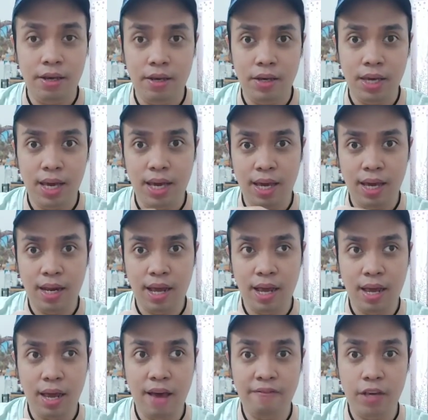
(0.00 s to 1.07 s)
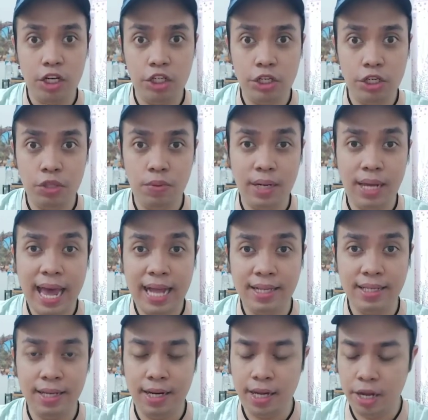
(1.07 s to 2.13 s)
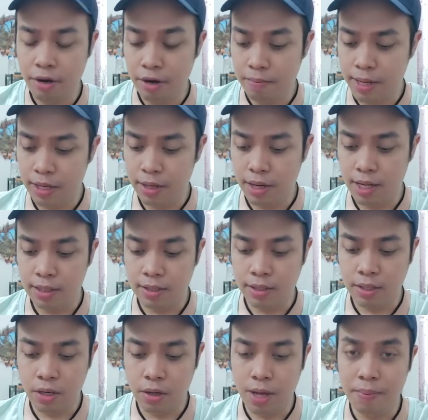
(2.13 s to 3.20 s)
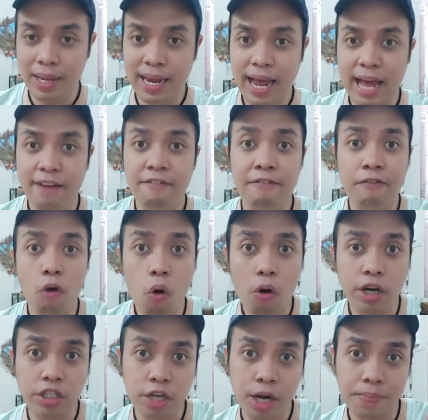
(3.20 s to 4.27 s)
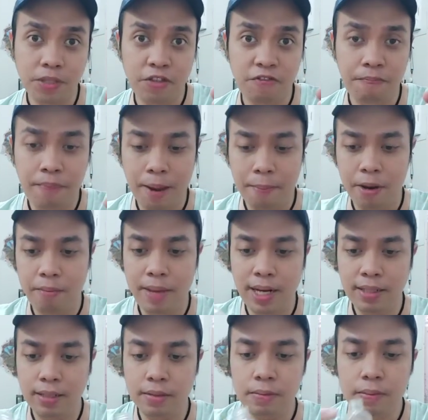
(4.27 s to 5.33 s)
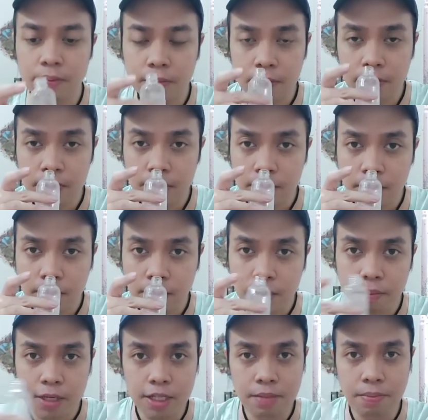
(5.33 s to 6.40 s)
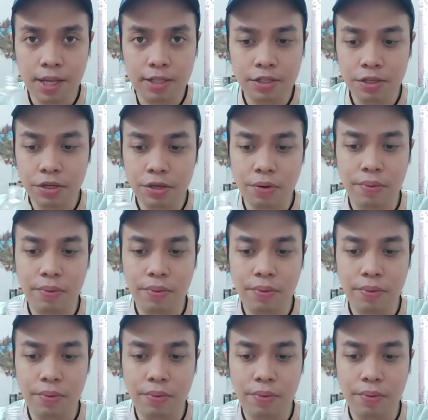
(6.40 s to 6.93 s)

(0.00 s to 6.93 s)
Okay, and I have issues ants in here in my unit, so I'm gonna add 4 drops of peppermint. It smells good